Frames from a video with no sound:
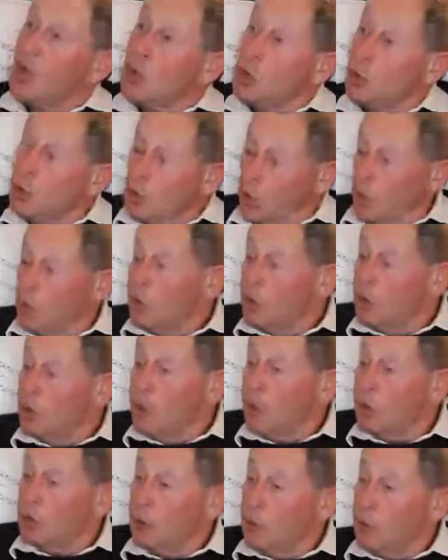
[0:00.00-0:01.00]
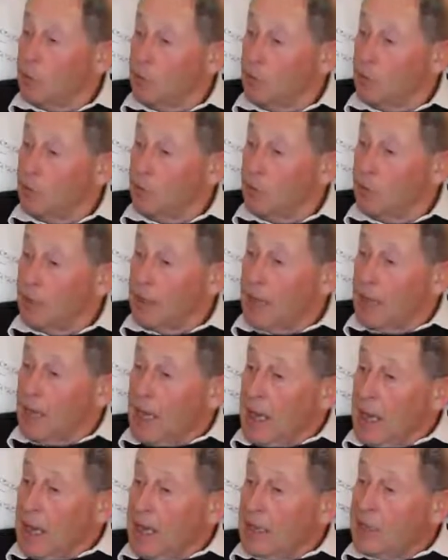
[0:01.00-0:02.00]
You couldn't actually move them.
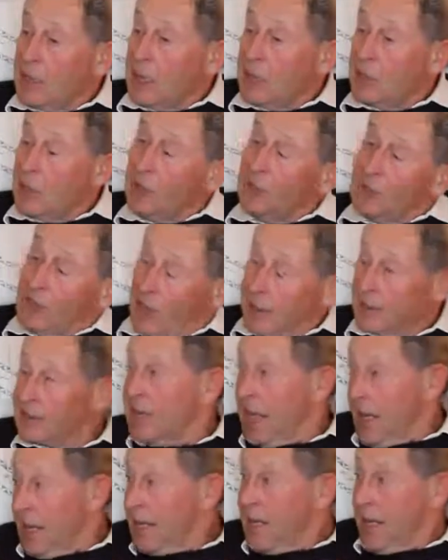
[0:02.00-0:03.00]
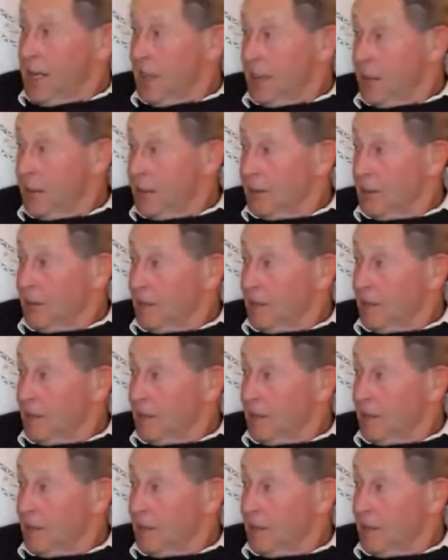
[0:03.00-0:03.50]
And yet on that day, Alan,